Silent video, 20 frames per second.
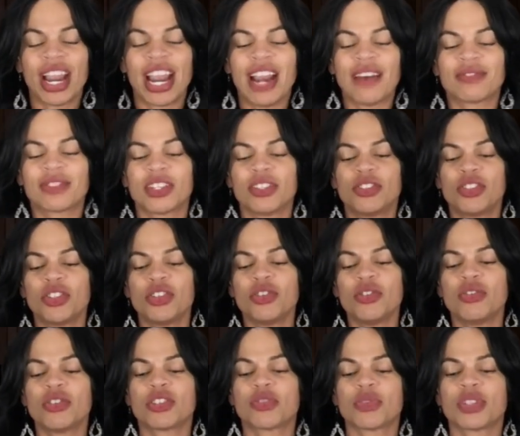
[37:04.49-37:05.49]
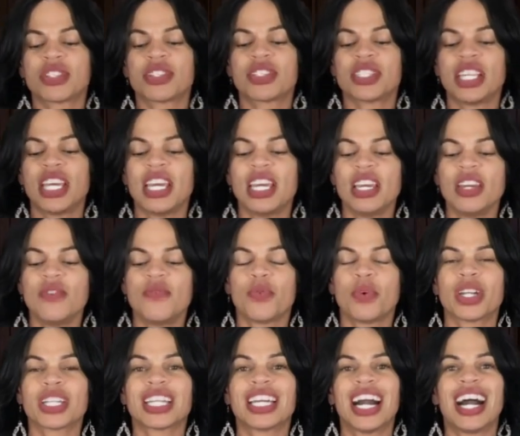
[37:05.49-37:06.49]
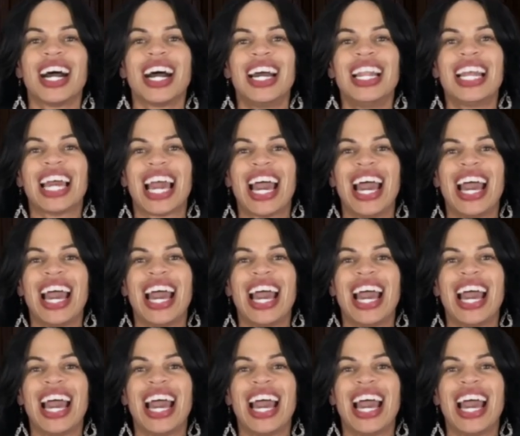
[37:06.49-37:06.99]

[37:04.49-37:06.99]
have to do is receive what God